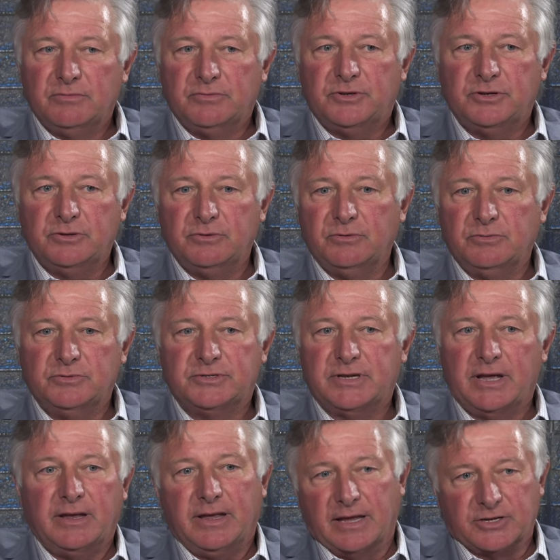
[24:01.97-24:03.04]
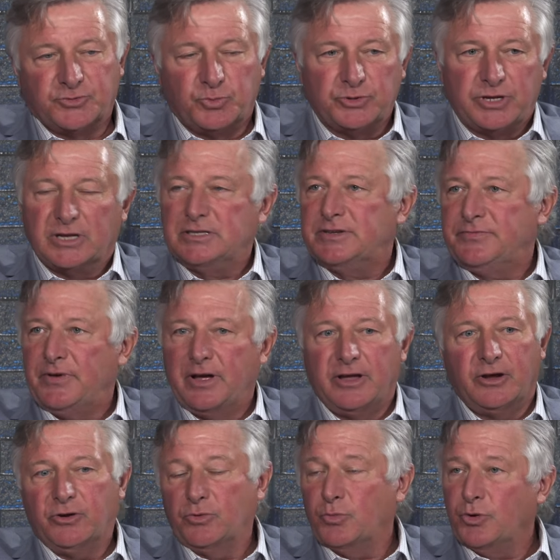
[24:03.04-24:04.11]
to say yes, we'll densify
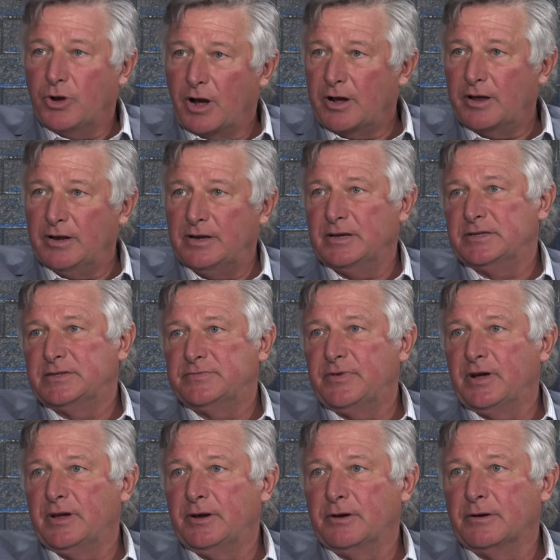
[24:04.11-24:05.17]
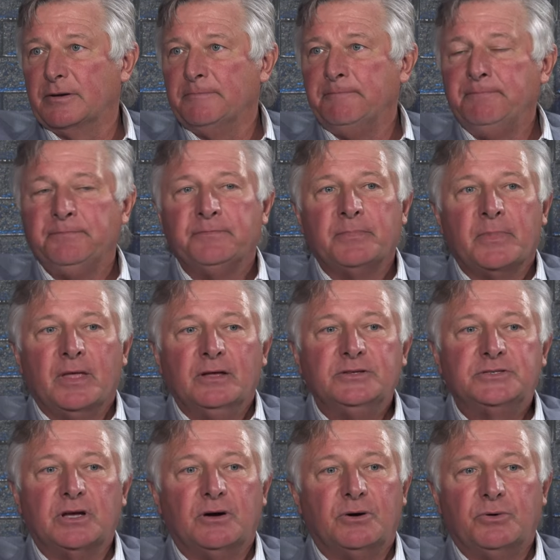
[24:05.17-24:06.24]
here, and we're not going to densify here. Yeah.
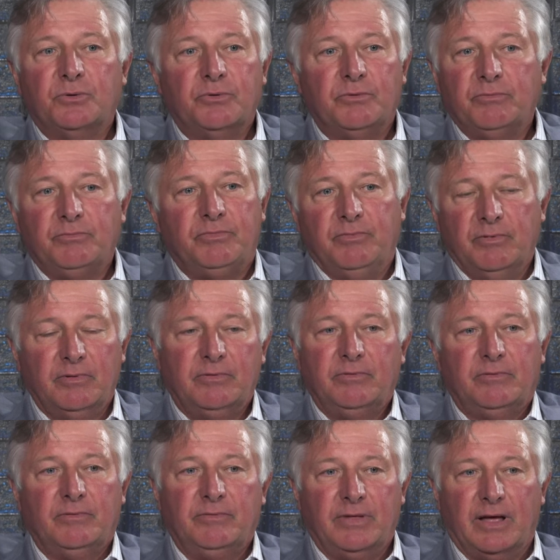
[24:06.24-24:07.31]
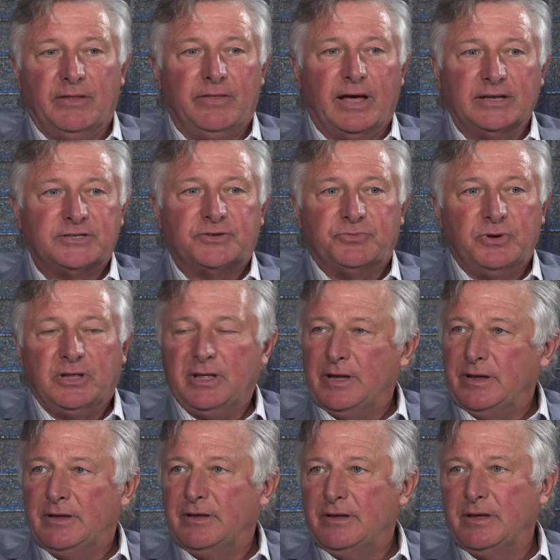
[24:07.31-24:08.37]
So th that's
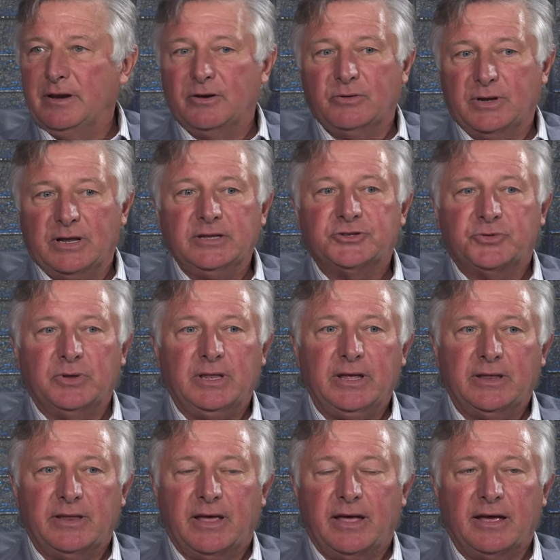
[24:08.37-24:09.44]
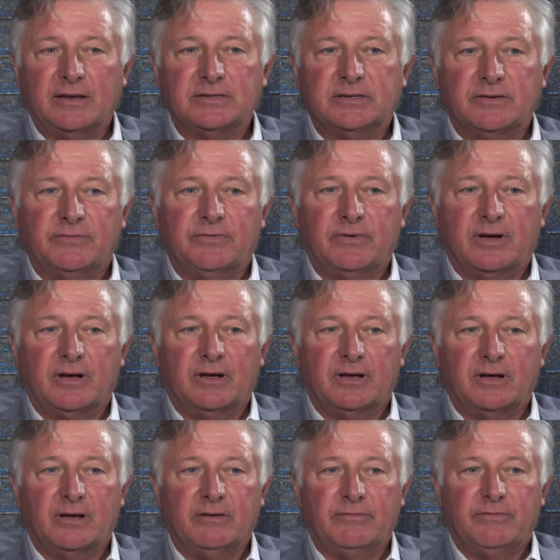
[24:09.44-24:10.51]
really you know it's really in the hands of uh,
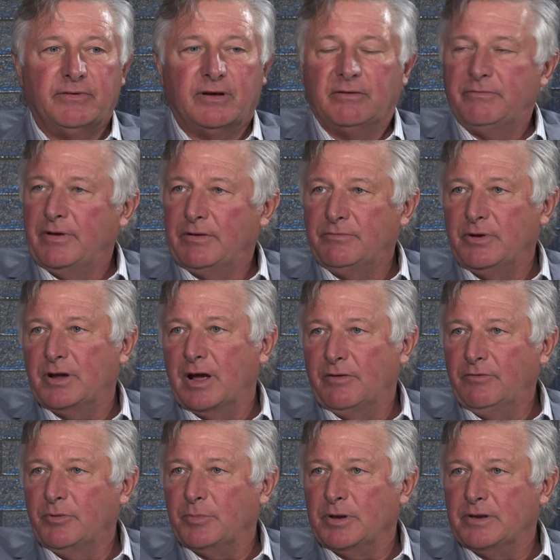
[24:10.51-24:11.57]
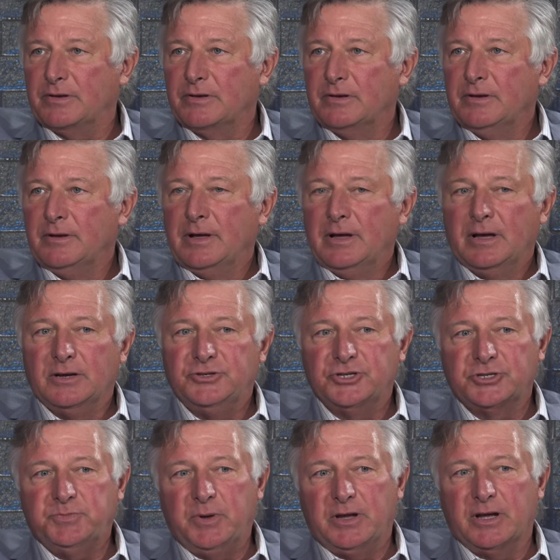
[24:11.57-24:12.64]
of, of every government. Mm -hmm.
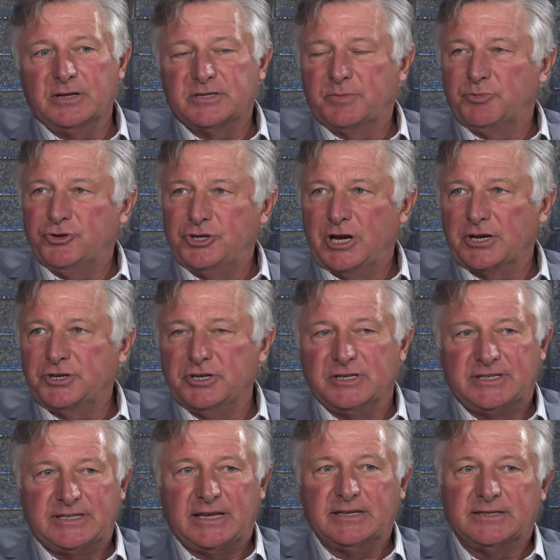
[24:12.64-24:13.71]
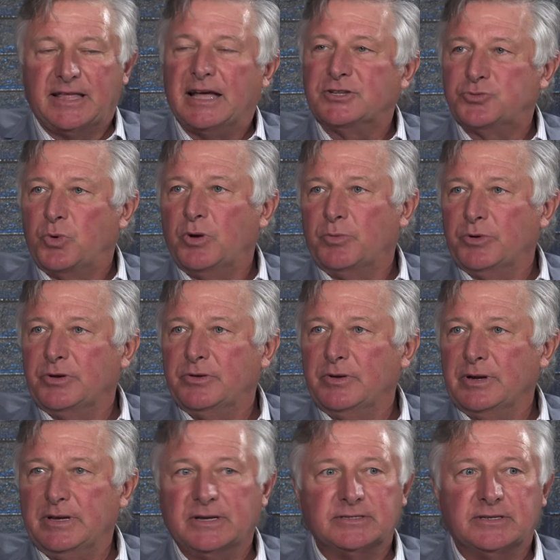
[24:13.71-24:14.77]
Just because the projection says that's what we're
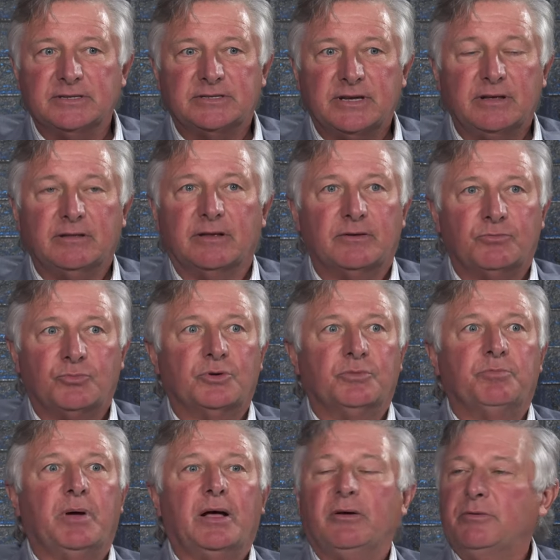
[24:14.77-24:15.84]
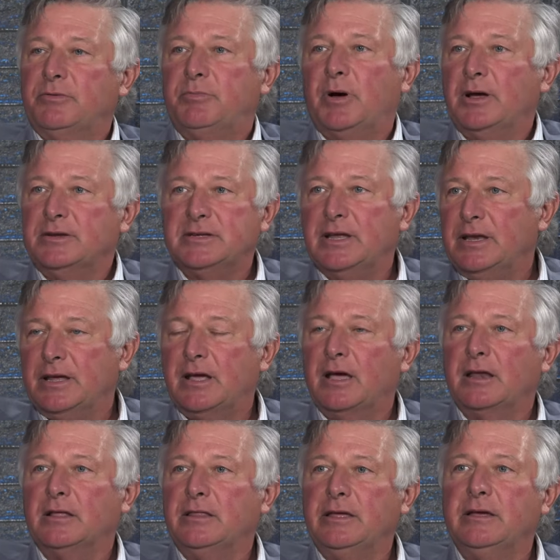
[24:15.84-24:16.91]
doing doesn't say that we're bound by any
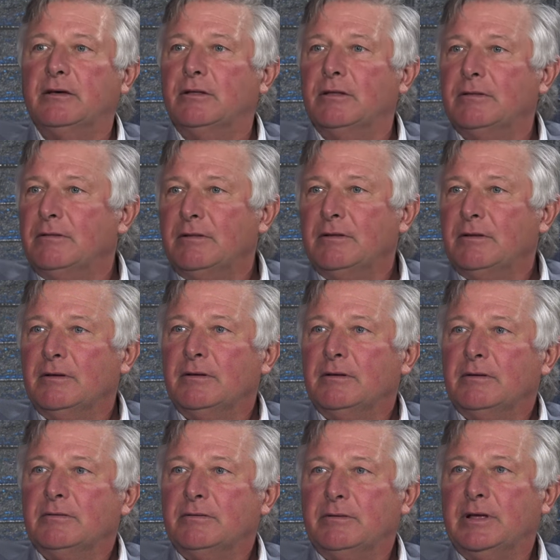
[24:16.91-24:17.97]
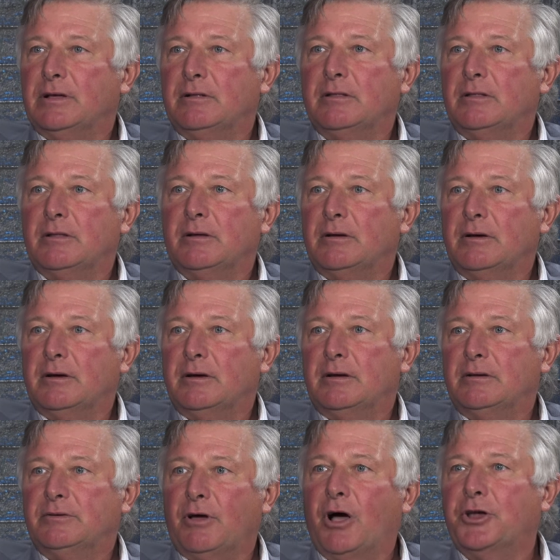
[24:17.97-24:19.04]
kind of legal right. legal
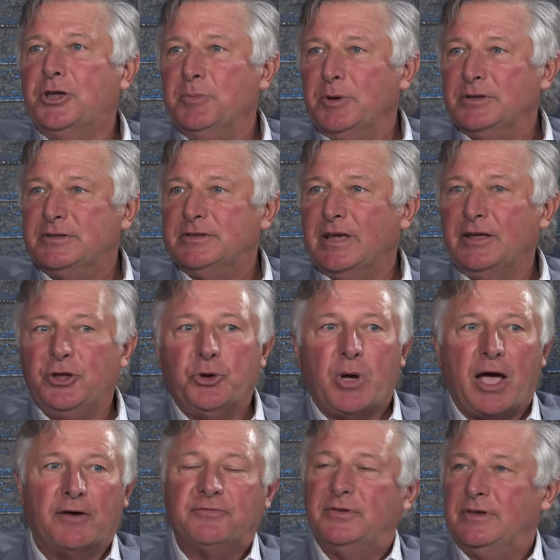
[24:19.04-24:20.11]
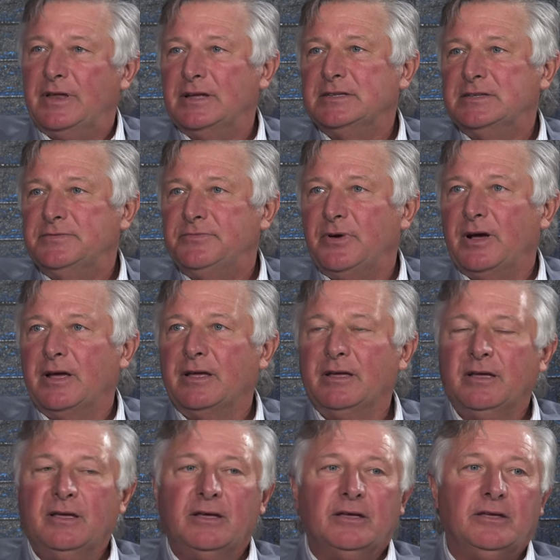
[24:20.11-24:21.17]
uh, document saying you have to densify. Yeah.
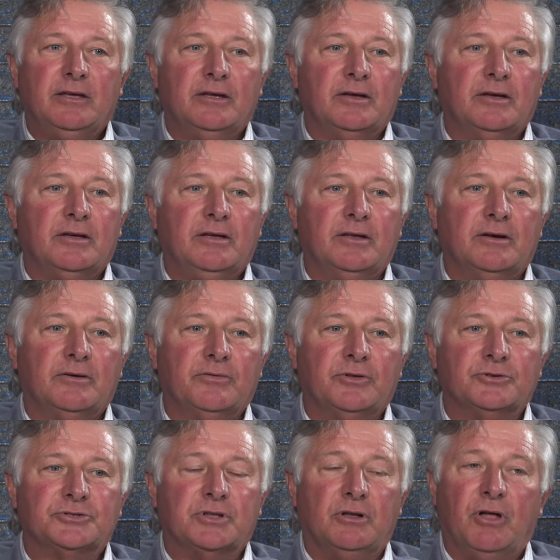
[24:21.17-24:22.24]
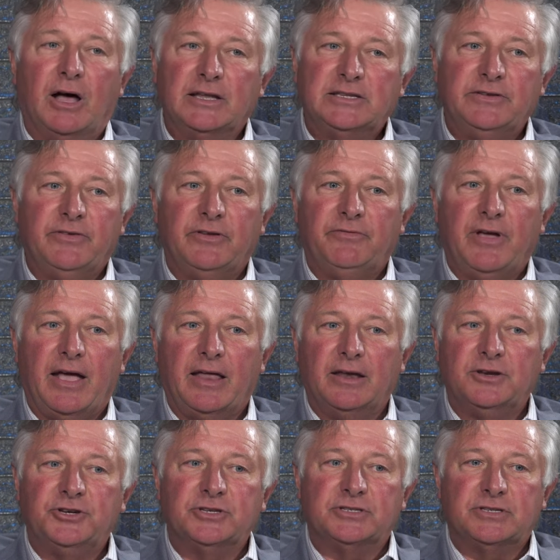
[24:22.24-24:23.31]
You, you know, there's lots of
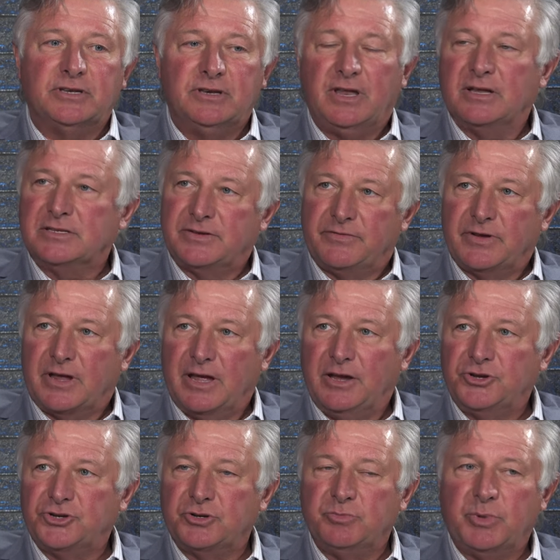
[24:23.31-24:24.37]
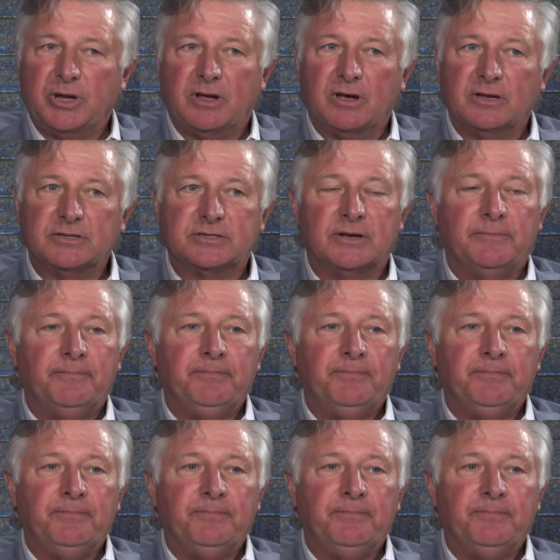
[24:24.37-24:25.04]
advantages to densification because